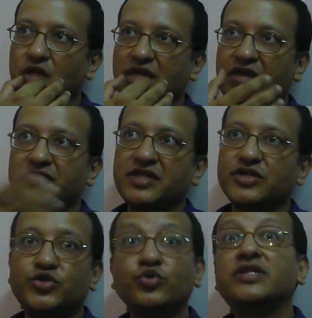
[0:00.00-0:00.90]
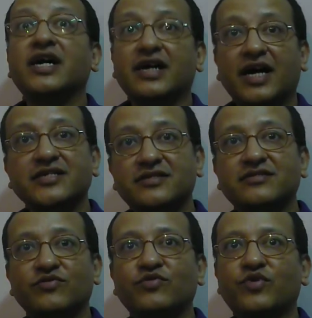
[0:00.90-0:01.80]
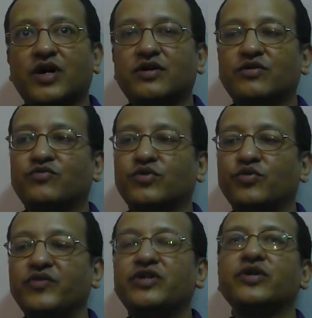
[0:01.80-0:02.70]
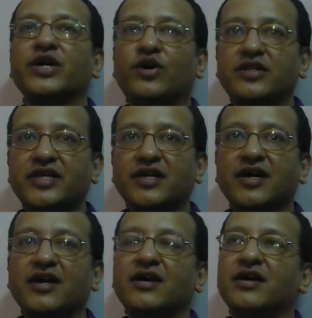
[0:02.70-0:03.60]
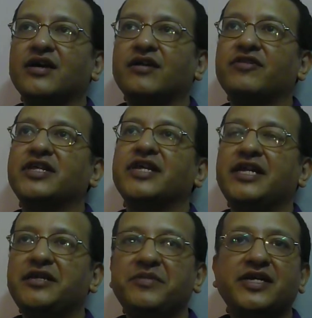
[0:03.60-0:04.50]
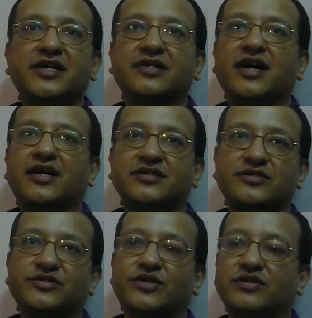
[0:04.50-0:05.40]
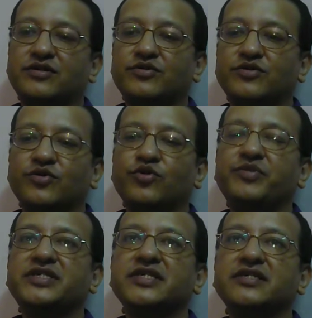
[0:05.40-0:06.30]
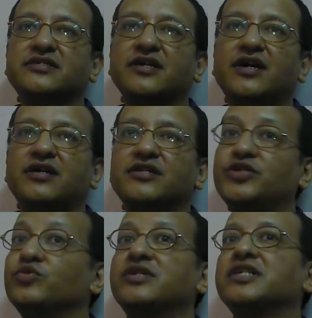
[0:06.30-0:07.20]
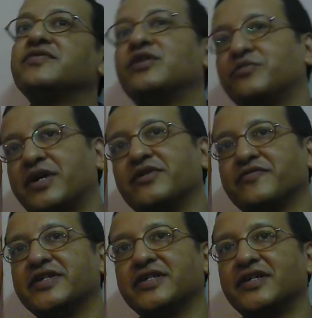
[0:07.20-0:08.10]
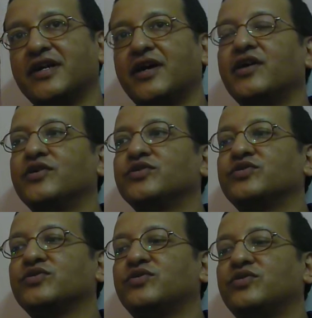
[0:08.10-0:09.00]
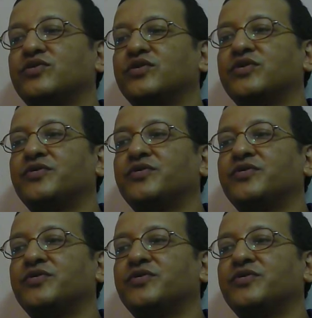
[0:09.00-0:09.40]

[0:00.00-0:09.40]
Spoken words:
Even the Shudra caste, whom we today call whether the intermediate castes or the OBCs, the Shudras were not counted. So